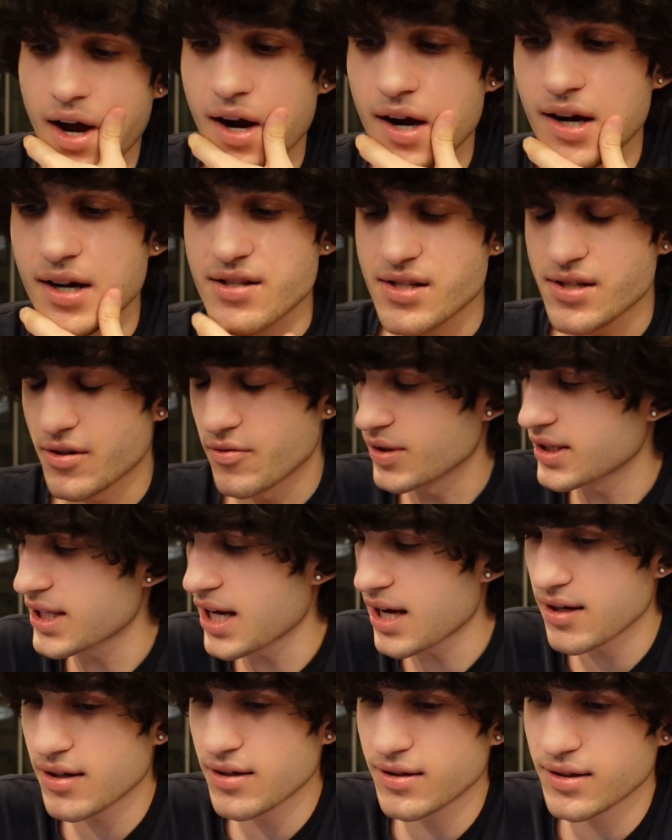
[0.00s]
All right, so
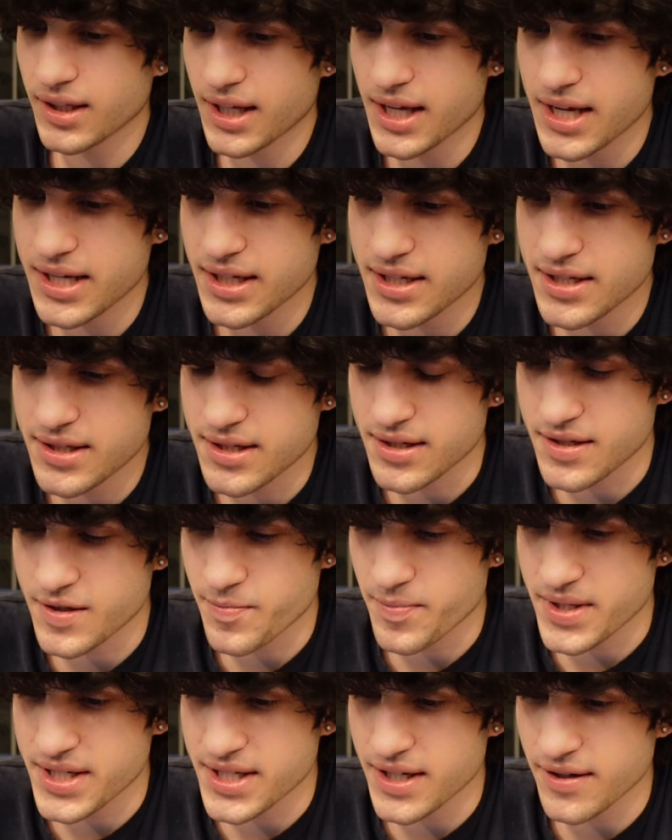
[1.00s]
without getting into
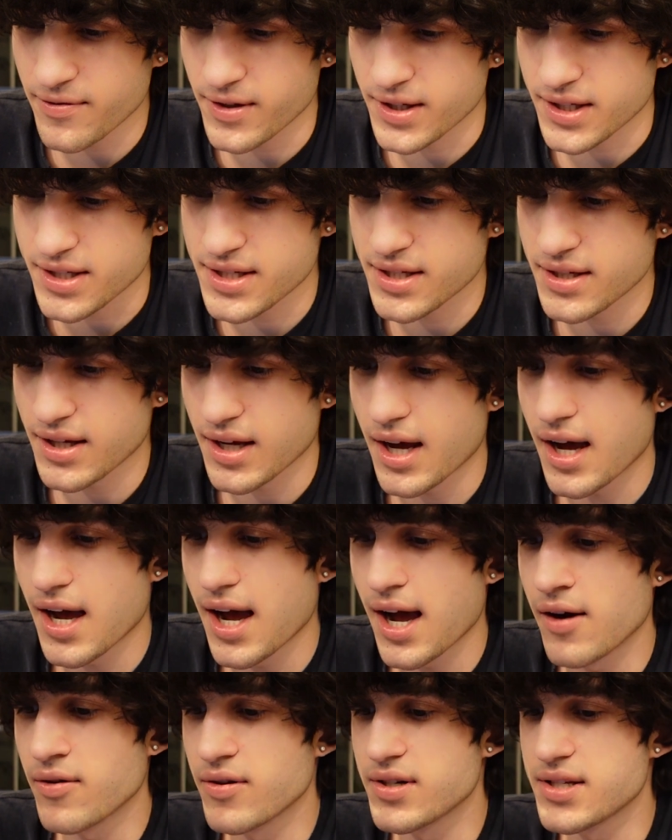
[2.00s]
specifics,
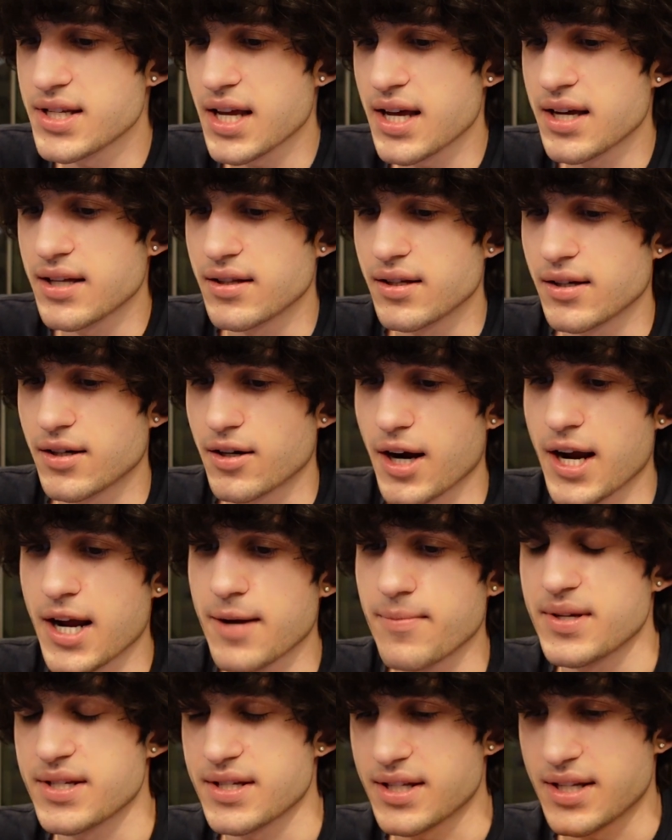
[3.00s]
I was at the
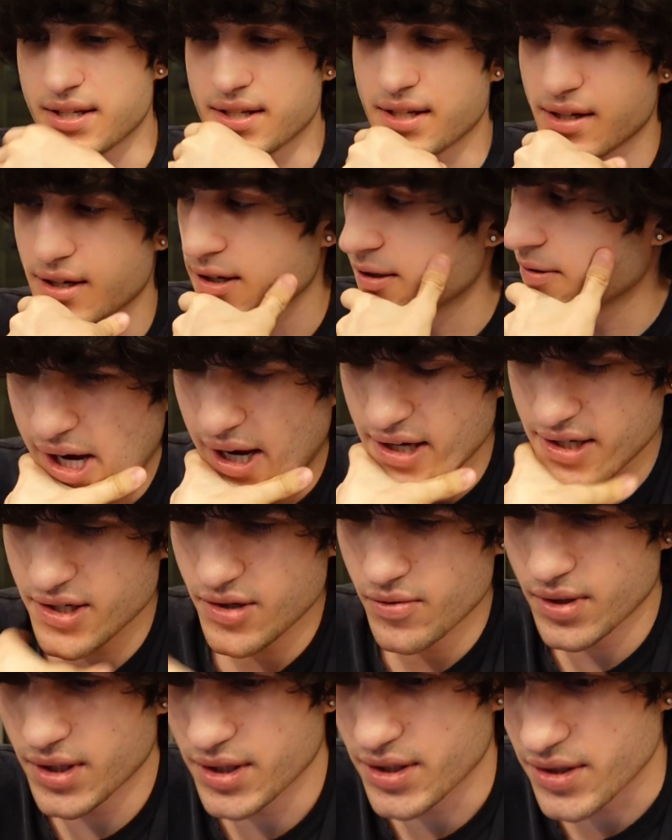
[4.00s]
Grammys this year. I also
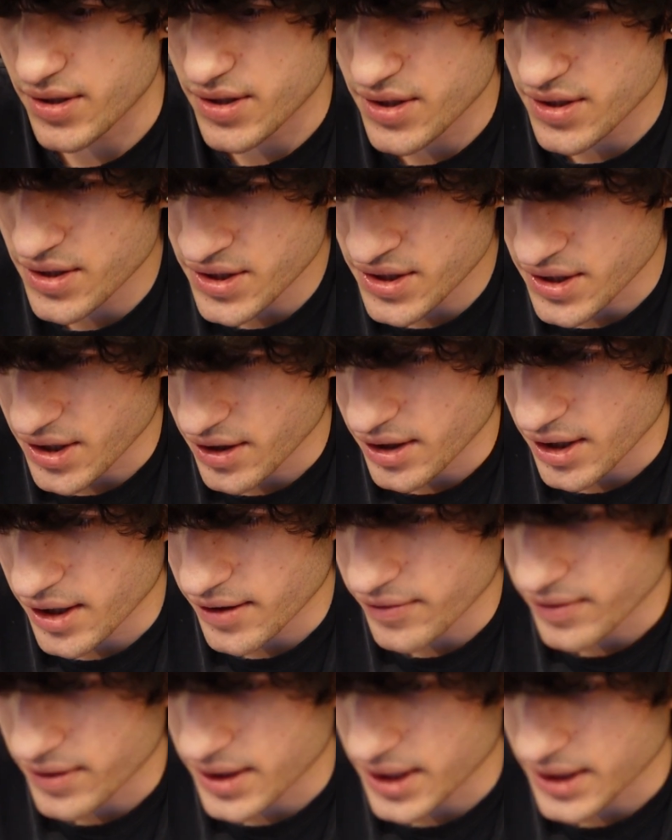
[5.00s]
wanna start
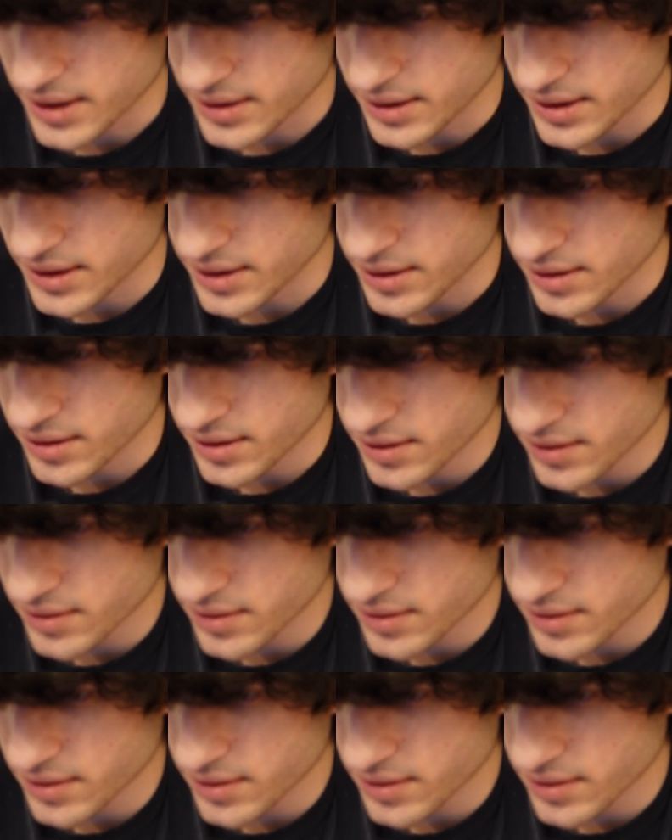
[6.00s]
off with like a little